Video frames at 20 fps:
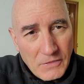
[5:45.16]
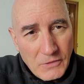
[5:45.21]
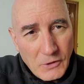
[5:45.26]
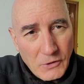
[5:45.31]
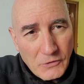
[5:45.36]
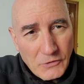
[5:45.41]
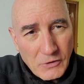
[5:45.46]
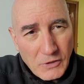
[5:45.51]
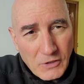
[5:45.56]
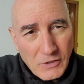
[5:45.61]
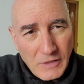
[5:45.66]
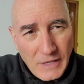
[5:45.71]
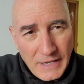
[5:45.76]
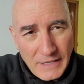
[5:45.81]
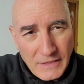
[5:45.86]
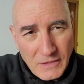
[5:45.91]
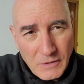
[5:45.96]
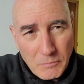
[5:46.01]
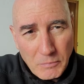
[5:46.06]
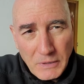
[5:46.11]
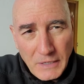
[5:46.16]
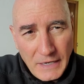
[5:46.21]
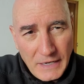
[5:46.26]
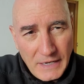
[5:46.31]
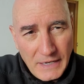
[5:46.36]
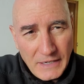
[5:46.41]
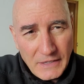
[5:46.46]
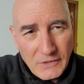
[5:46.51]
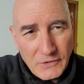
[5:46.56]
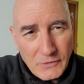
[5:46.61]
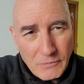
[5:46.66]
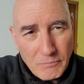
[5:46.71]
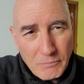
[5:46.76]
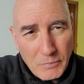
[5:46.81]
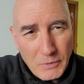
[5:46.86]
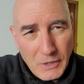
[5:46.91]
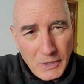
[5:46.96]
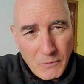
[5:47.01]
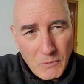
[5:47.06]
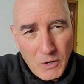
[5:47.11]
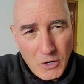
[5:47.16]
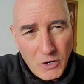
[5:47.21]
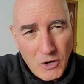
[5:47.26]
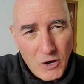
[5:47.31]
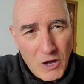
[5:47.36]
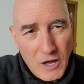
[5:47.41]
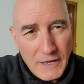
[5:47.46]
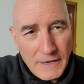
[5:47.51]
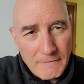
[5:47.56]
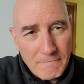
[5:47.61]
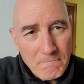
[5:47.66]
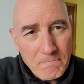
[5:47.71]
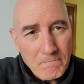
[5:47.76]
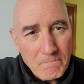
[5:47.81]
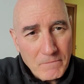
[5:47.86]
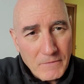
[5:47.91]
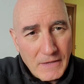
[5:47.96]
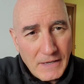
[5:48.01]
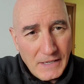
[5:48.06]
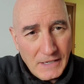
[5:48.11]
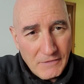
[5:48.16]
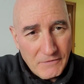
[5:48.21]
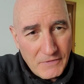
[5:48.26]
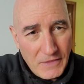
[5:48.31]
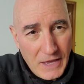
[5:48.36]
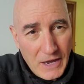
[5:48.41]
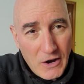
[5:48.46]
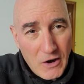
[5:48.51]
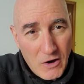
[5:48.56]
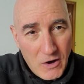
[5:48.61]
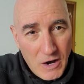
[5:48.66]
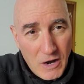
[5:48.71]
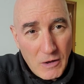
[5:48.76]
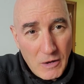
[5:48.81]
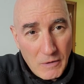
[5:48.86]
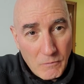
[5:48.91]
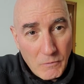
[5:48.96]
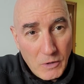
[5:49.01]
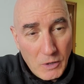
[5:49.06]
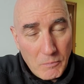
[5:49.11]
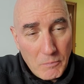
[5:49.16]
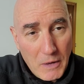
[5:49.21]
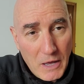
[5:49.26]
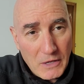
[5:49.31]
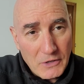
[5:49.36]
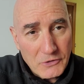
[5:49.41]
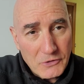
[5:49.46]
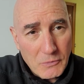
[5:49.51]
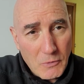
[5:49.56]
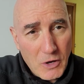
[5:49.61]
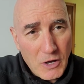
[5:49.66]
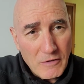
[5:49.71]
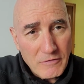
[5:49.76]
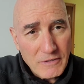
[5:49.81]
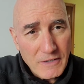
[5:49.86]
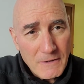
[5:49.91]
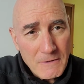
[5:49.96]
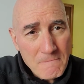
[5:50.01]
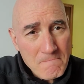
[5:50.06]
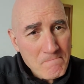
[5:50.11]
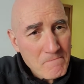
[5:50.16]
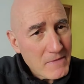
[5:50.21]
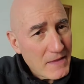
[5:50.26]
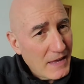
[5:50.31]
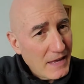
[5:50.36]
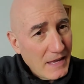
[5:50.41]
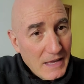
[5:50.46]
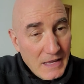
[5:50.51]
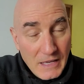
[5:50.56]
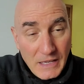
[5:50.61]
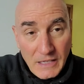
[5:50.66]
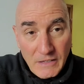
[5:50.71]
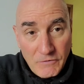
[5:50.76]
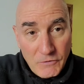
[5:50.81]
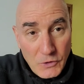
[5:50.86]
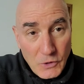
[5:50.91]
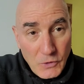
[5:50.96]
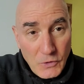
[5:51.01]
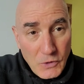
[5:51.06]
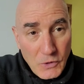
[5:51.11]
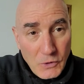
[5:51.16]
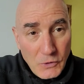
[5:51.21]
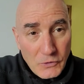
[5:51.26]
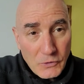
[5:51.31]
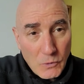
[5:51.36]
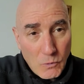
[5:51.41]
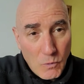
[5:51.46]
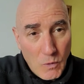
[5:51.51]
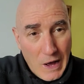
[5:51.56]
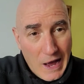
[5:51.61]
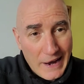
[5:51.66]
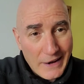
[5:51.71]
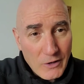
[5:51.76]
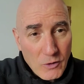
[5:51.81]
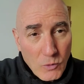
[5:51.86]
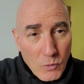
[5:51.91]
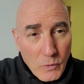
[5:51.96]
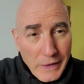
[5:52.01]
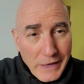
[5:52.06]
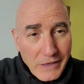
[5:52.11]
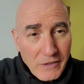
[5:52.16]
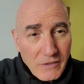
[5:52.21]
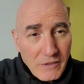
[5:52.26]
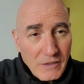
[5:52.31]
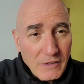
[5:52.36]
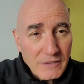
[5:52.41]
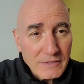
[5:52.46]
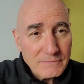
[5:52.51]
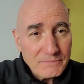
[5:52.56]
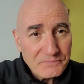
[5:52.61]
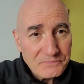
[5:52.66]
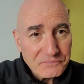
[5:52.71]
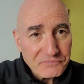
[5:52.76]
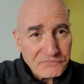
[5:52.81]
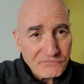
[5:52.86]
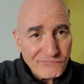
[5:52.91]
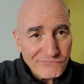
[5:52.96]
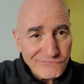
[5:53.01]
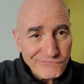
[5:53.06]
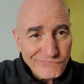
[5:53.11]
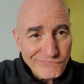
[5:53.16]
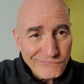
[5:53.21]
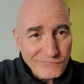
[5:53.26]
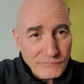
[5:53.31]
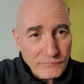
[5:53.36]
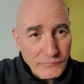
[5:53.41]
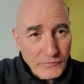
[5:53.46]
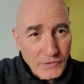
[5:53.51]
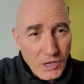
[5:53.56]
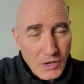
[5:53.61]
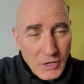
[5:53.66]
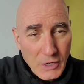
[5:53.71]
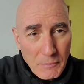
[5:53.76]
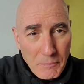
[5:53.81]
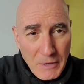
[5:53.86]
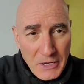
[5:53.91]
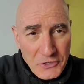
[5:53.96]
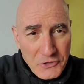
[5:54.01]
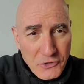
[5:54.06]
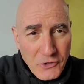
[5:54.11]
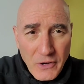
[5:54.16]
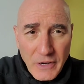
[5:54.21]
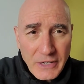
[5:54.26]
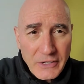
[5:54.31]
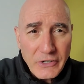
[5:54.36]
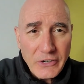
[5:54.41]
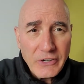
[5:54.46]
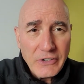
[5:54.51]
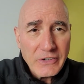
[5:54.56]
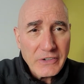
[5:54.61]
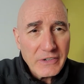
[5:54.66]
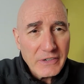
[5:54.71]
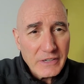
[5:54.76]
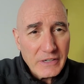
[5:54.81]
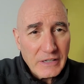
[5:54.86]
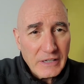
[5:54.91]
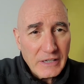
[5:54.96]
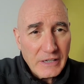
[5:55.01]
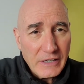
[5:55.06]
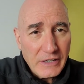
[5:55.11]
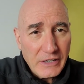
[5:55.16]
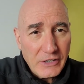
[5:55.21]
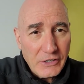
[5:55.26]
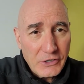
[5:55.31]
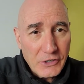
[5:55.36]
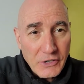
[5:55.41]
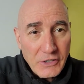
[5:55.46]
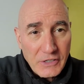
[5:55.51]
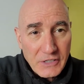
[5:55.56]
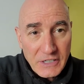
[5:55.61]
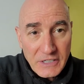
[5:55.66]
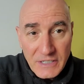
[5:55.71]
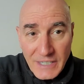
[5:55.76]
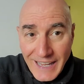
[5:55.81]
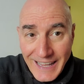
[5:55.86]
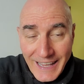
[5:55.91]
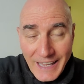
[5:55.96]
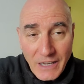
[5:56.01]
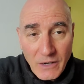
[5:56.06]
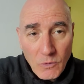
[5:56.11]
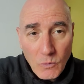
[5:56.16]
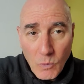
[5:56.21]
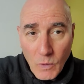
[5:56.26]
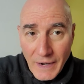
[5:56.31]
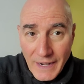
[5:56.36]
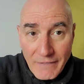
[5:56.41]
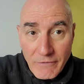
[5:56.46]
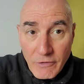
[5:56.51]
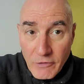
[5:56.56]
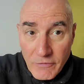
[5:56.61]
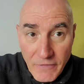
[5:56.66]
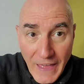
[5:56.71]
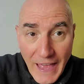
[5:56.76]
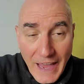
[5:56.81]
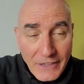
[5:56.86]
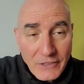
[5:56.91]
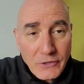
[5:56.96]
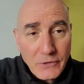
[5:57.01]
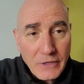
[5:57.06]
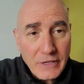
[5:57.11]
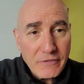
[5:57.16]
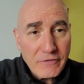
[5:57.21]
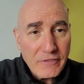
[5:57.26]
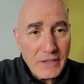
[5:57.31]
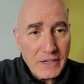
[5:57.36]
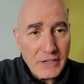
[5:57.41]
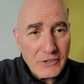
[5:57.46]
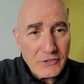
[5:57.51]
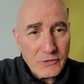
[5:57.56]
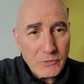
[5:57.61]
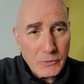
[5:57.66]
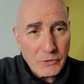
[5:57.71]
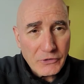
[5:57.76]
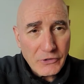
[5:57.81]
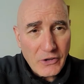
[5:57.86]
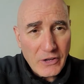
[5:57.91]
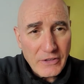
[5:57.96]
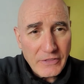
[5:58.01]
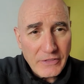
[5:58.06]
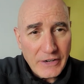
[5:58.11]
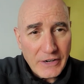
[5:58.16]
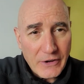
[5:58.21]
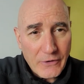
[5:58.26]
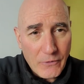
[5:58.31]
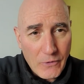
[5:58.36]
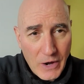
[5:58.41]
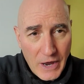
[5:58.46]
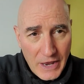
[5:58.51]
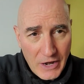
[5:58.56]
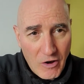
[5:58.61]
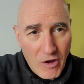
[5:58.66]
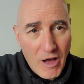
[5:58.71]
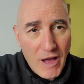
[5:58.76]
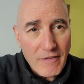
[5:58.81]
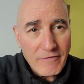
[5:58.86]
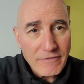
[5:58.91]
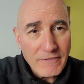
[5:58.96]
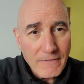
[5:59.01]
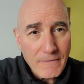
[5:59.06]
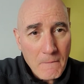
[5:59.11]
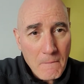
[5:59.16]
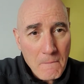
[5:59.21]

Those look like the plating is pretty well gone, and if they are, I'll, we'll polish them off. If you use a wire wheel on a bench grinder, you're going to take whatever factory finish was on there right off.